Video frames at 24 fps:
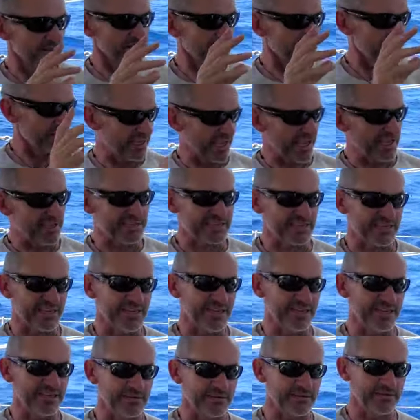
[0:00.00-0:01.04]
the cat's
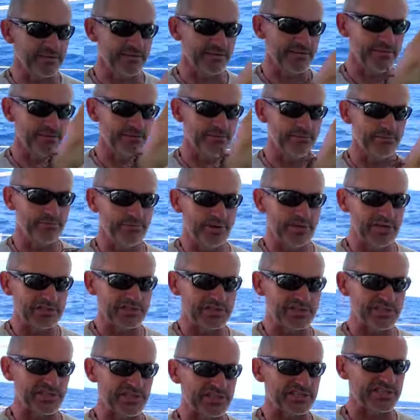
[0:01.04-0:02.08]
here,
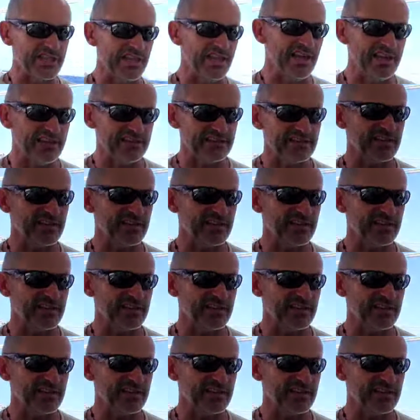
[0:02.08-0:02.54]
bird's just there,